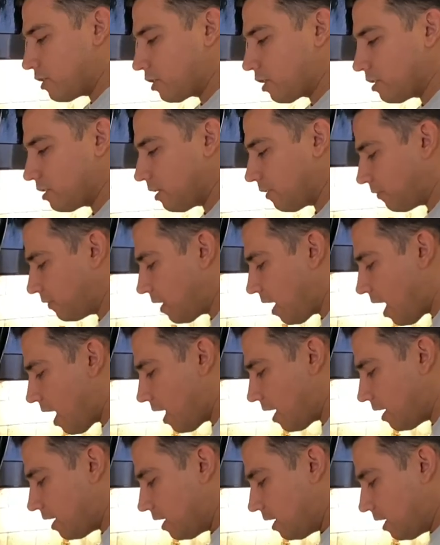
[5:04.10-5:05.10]
because if
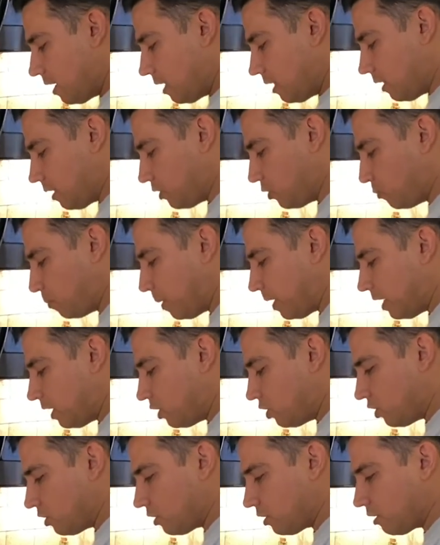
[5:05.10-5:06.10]
not, the
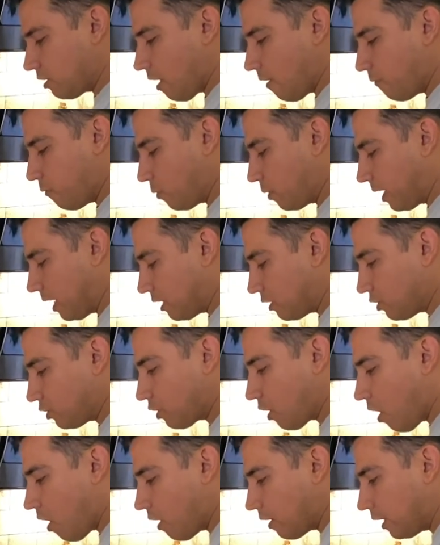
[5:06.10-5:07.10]
spinach and stuff will get
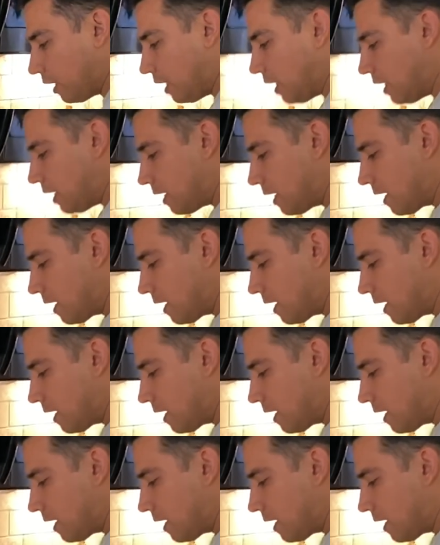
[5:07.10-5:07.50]
soggy,